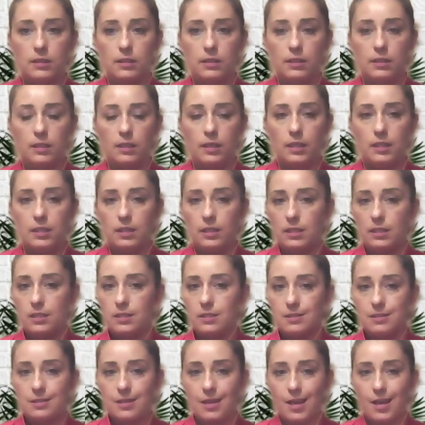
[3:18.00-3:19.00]
it
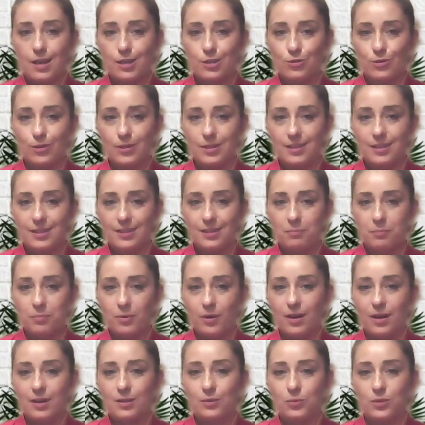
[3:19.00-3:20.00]
is actually the
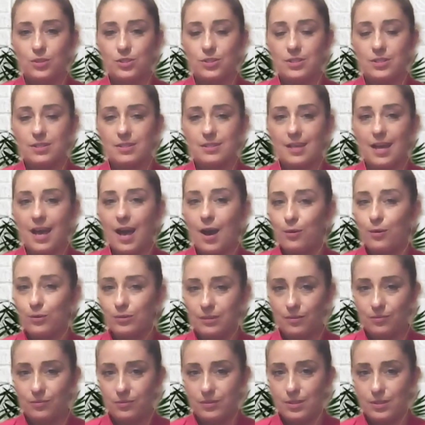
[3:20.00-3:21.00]
part which is out
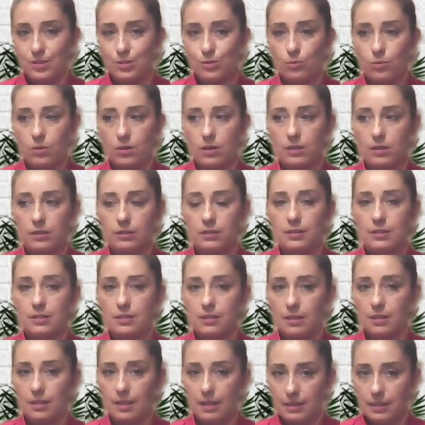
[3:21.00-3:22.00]
of this world,
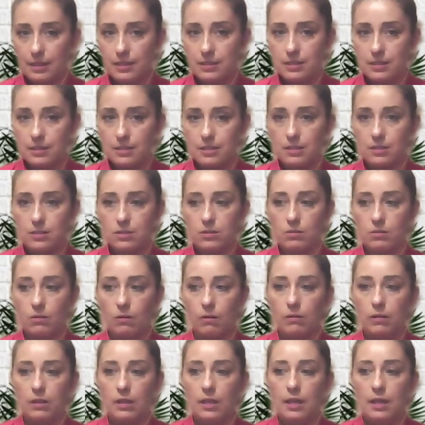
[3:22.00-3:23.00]
and this is the
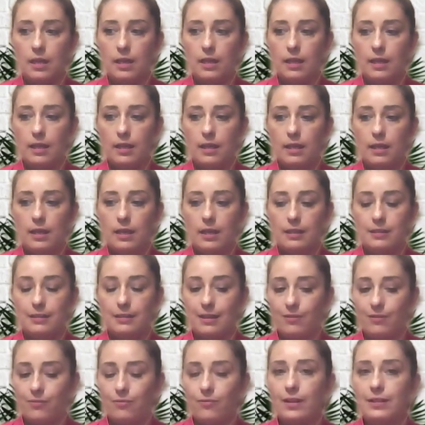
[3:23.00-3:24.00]
soul. And
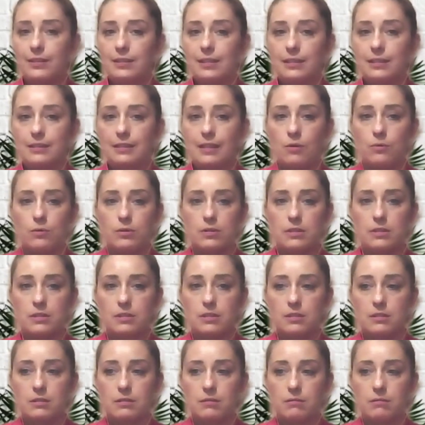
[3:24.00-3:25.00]
I felt that
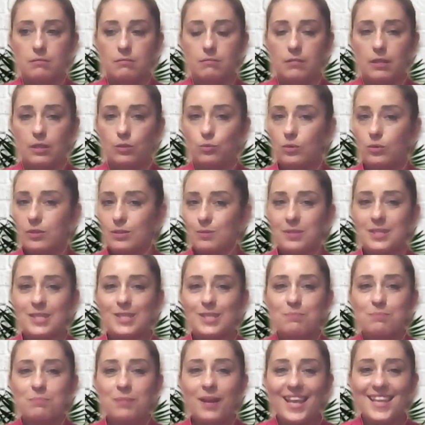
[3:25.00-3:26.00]
it was
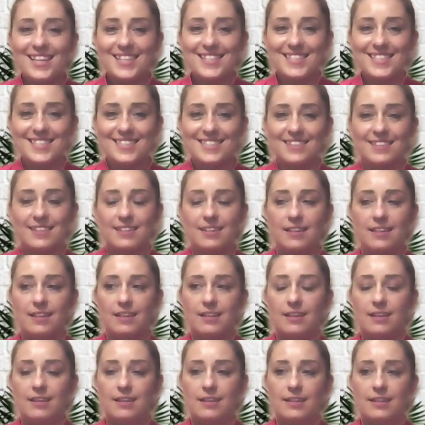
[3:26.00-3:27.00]
misplaced.
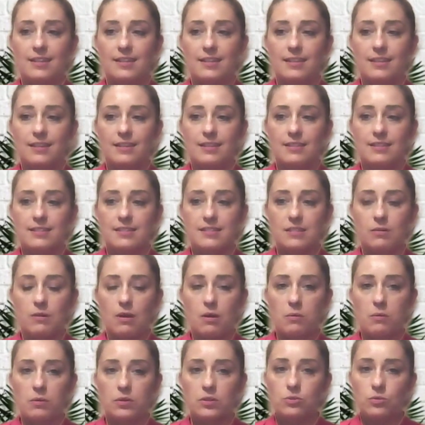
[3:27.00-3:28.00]
So I
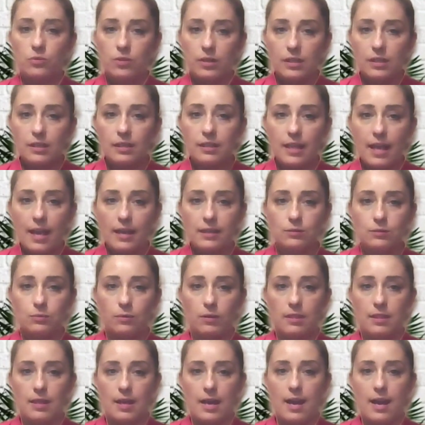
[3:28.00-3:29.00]
want to reconnect
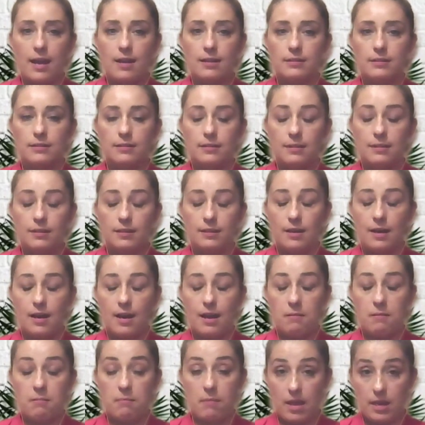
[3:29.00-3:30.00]
with that.
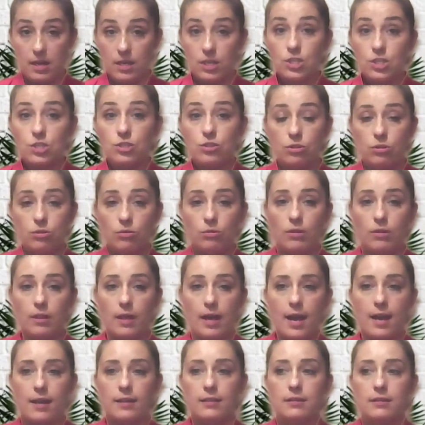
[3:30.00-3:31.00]
I managed to do
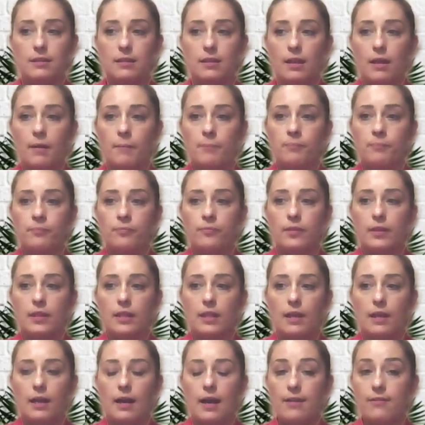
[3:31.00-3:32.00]
that.
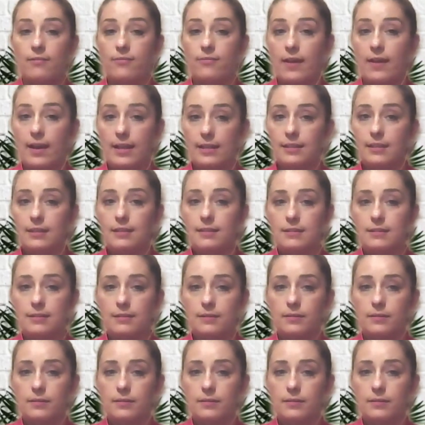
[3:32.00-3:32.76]
I find it